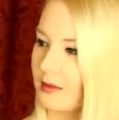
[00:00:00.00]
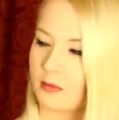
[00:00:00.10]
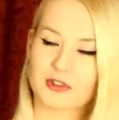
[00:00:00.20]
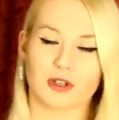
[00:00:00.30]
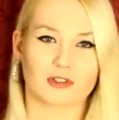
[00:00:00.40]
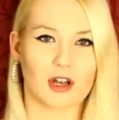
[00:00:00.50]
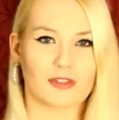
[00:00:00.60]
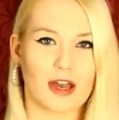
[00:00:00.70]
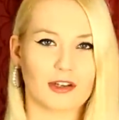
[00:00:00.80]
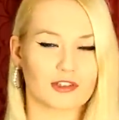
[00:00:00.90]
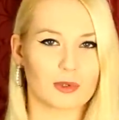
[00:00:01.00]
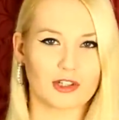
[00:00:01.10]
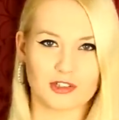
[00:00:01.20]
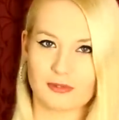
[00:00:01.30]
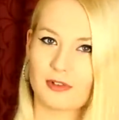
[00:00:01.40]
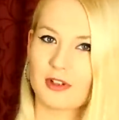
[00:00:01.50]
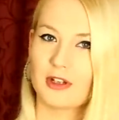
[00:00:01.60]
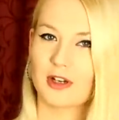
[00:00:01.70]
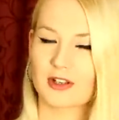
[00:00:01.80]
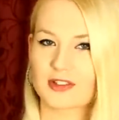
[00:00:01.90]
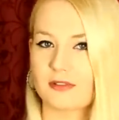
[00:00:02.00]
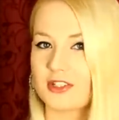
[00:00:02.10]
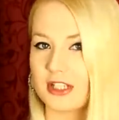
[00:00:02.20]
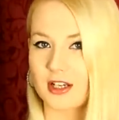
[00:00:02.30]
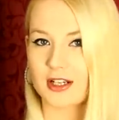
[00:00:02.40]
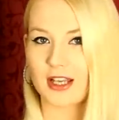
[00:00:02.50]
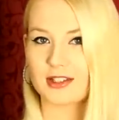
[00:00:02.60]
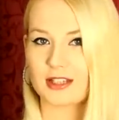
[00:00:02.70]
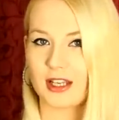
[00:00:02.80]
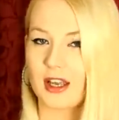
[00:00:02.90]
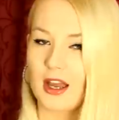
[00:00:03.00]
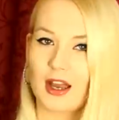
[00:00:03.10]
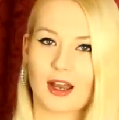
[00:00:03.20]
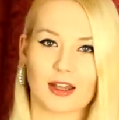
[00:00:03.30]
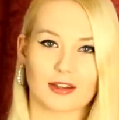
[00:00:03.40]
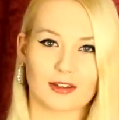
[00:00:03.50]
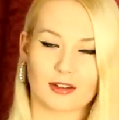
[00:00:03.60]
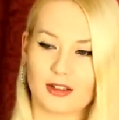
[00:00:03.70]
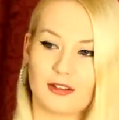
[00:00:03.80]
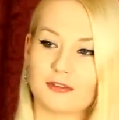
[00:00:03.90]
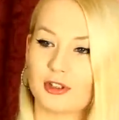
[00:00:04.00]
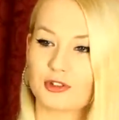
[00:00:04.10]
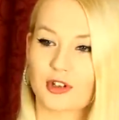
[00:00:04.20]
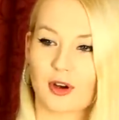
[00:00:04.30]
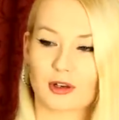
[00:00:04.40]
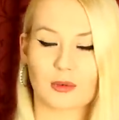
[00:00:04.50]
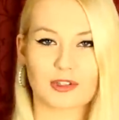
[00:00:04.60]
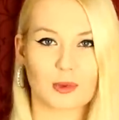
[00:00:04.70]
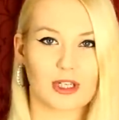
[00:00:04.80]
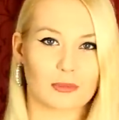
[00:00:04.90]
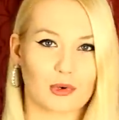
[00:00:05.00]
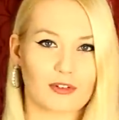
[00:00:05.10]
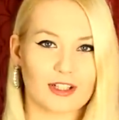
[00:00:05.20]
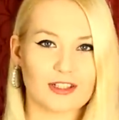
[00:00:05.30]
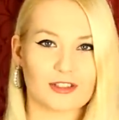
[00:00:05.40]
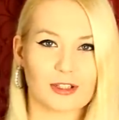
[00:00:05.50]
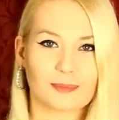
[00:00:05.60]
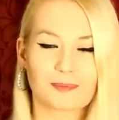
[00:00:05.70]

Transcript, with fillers: then once I've tried that, switch for the 970, 980 and in future I can always tweak it more if I need to.